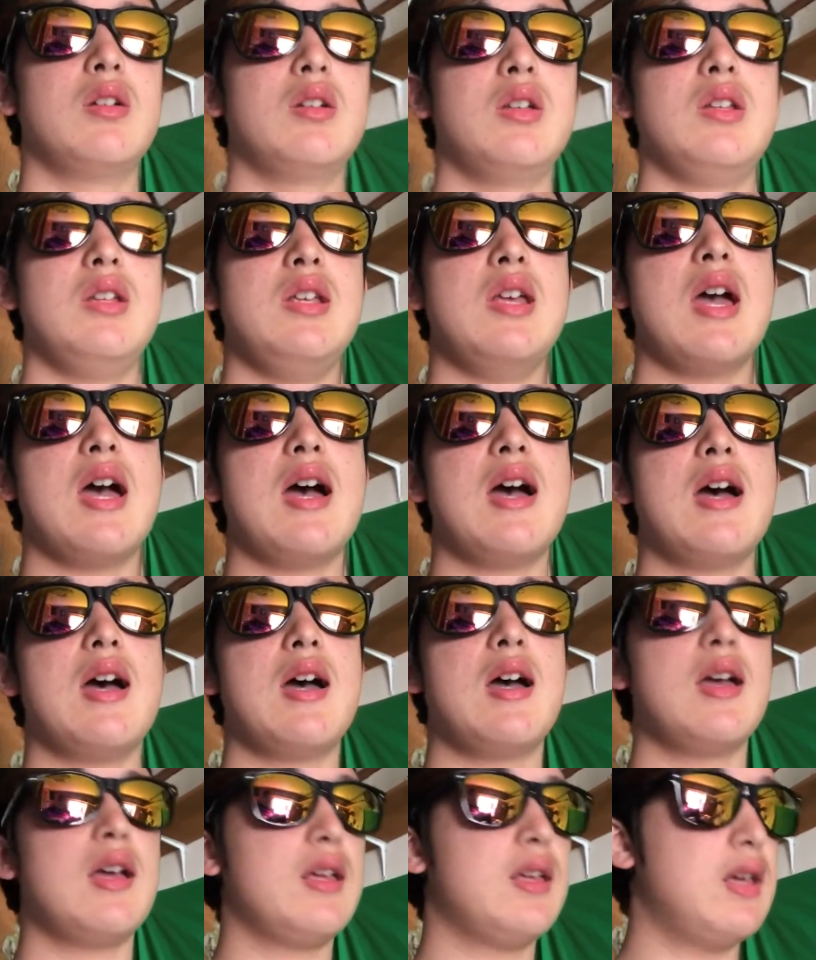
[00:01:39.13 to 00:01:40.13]
Yeah,
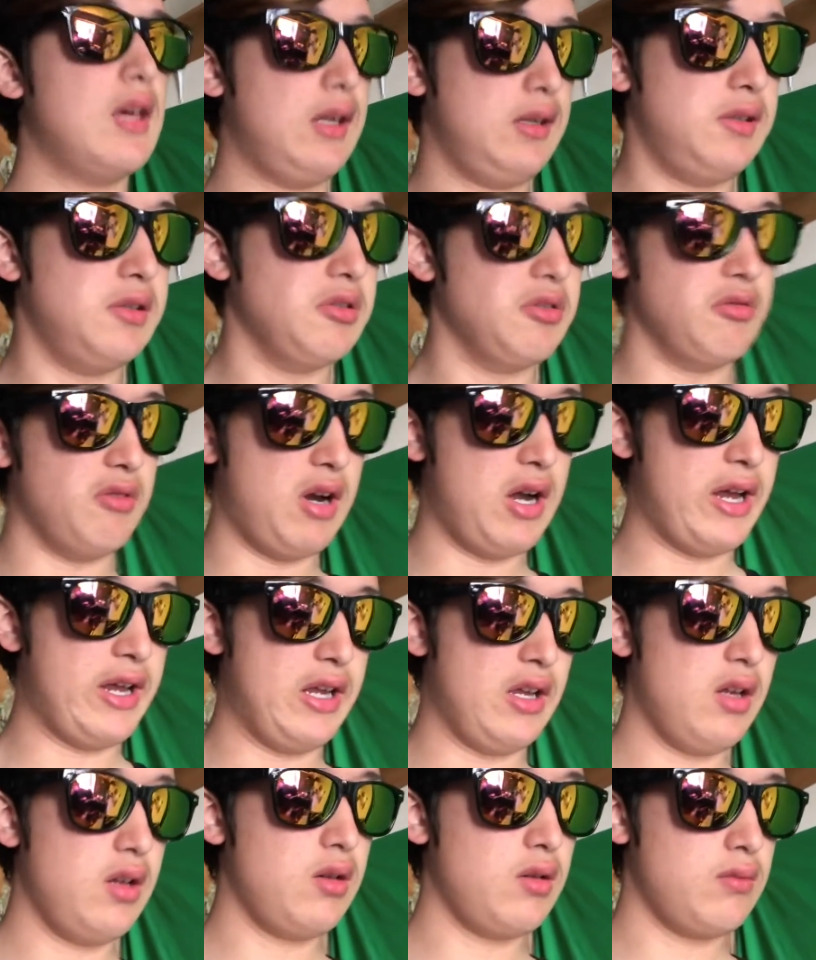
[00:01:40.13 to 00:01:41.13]
I guess you're
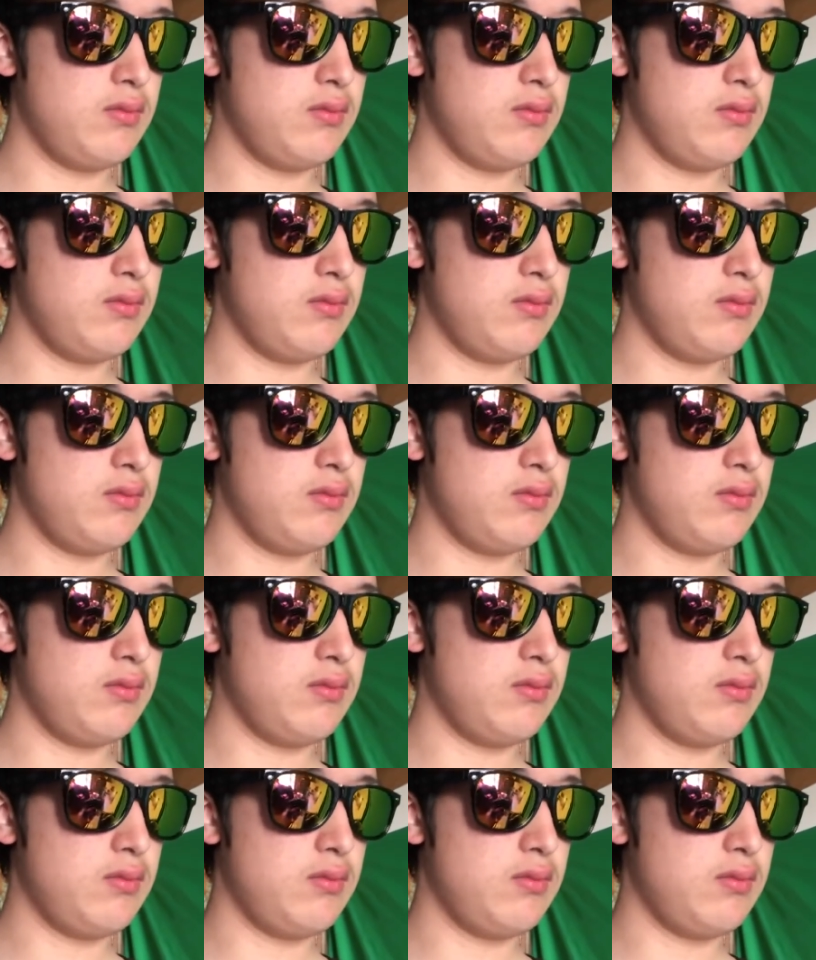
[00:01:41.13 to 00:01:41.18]
right.